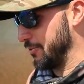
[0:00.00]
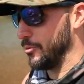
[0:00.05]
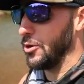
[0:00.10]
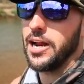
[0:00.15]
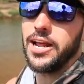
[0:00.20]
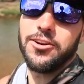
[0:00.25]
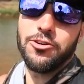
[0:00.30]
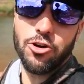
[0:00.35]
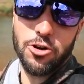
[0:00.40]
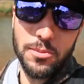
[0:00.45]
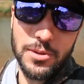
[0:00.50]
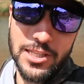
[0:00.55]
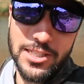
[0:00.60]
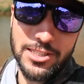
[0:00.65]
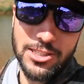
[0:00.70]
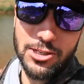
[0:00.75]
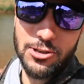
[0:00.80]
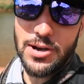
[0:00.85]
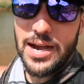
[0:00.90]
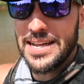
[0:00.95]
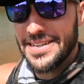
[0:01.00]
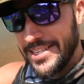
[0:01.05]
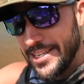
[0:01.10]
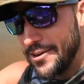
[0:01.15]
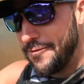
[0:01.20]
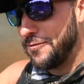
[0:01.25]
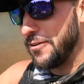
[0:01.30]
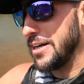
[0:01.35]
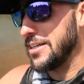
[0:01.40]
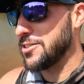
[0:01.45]
than what I normally do. I
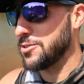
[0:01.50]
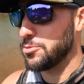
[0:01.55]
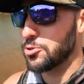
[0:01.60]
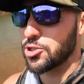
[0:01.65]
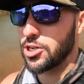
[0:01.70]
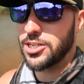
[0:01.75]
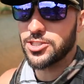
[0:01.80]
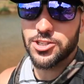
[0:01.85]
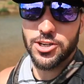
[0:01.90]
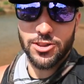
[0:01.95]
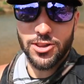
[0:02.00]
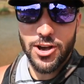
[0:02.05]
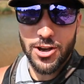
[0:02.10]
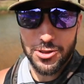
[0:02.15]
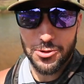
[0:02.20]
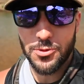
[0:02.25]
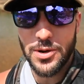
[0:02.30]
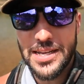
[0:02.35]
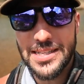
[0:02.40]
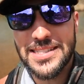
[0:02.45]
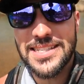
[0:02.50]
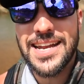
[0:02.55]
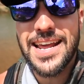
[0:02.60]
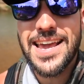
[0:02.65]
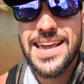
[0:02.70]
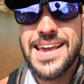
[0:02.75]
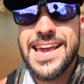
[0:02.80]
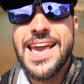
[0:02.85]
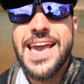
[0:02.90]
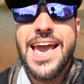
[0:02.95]
did find some treasure along the way
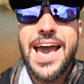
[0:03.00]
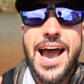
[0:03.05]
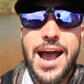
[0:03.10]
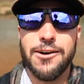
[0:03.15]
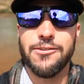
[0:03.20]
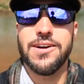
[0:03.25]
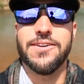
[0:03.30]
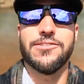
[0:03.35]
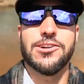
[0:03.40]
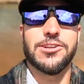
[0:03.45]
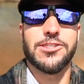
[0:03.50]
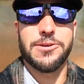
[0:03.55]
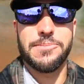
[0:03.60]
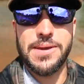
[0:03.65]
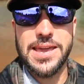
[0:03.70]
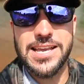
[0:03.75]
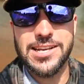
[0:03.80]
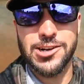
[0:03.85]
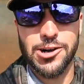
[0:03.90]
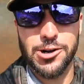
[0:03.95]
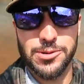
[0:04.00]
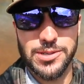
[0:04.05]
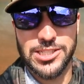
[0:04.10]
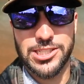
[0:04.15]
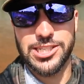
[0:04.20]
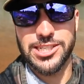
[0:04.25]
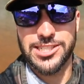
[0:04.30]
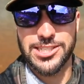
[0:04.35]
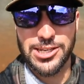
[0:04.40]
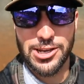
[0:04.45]
today. However, the main goal was
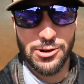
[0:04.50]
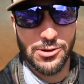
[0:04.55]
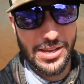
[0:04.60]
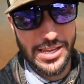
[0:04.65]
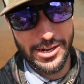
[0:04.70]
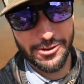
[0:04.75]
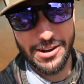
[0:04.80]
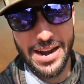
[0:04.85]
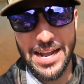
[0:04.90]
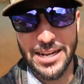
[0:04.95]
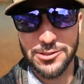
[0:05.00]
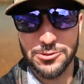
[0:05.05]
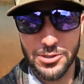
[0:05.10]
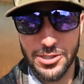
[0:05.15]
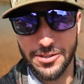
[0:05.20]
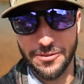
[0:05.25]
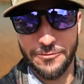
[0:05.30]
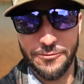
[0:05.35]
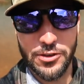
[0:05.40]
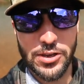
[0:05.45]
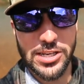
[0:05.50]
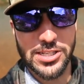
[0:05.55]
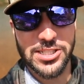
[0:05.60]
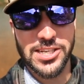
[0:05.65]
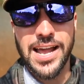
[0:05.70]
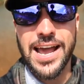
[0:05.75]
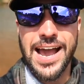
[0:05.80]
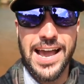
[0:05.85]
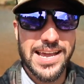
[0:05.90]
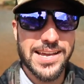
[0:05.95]
just to go interact with some fish.
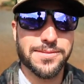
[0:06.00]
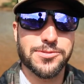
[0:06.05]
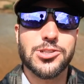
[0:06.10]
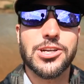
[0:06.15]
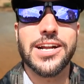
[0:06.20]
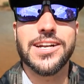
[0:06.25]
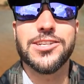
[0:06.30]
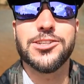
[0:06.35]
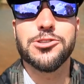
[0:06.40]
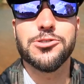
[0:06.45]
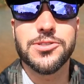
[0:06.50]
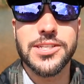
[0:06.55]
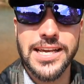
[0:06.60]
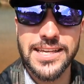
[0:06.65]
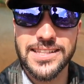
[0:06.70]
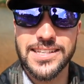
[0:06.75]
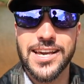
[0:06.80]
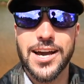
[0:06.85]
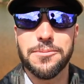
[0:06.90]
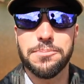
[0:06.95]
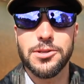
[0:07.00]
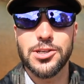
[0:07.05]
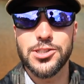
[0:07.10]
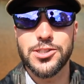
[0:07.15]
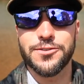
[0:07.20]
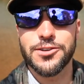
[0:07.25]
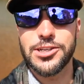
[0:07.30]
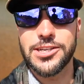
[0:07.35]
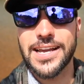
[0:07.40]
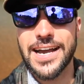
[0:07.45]
I am trying to do daily uploads
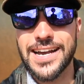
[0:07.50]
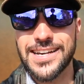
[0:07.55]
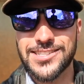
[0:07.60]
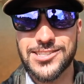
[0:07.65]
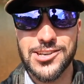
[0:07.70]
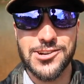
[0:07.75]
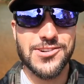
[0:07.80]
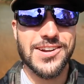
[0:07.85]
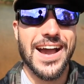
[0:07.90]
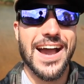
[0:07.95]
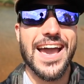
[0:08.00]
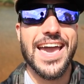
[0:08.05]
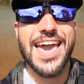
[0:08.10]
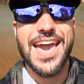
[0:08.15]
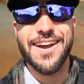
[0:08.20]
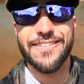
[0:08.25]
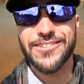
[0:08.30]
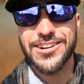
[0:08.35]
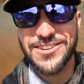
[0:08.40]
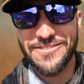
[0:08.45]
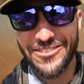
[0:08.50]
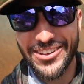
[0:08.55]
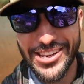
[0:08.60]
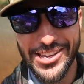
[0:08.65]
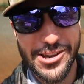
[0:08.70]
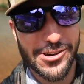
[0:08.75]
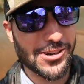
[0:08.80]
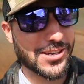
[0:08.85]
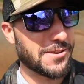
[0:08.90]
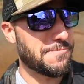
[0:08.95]
for you guys, so not every
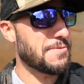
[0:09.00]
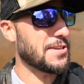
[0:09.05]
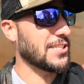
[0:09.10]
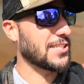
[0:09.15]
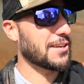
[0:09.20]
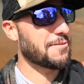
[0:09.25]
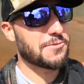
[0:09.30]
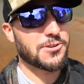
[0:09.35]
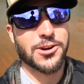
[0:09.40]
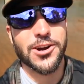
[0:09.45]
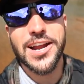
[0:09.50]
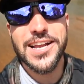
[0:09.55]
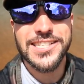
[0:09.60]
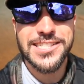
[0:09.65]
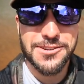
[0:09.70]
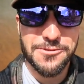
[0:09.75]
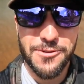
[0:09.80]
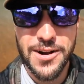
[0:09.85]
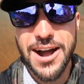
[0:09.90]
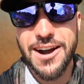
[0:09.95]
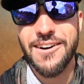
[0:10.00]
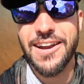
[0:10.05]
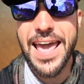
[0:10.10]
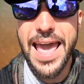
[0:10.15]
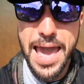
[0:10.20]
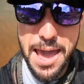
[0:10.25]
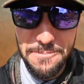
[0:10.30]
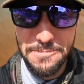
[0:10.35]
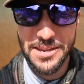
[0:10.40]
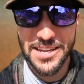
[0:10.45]
video can be some crazy, wild,
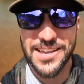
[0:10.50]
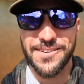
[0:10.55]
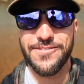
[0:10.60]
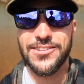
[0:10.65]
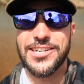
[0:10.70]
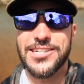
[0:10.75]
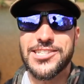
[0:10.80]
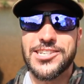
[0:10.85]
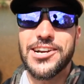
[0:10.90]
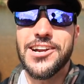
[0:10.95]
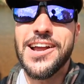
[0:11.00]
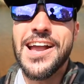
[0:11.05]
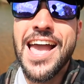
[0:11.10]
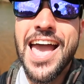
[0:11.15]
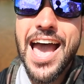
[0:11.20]
epic adventure.